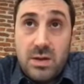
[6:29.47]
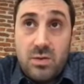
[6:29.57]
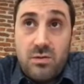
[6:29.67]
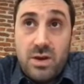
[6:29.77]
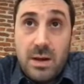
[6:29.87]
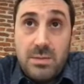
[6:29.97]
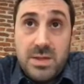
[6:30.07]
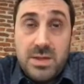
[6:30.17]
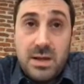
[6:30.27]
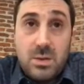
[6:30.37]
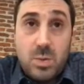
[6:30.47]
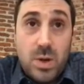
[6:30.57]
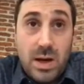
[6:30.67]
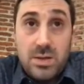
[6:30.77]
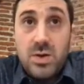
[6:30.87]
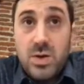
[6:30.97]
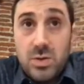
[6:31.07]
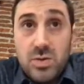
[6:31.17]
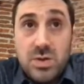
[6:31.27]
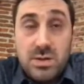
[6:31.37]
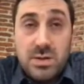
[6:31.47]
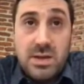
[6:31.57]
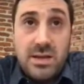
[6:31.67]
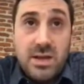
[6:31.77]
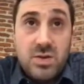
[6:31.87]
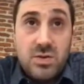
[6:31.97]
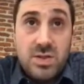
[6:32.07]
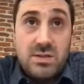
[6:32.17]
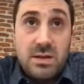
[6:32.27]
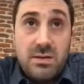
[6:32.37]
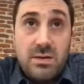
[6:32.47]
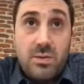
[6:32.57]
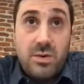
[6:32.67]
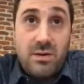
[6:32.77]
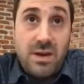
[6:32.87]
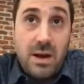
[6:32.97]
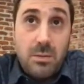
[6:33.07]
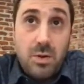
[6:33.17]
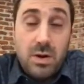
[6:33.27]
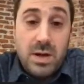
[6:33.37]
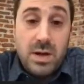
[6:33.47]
had to overcome is that we had to use data sources that they were available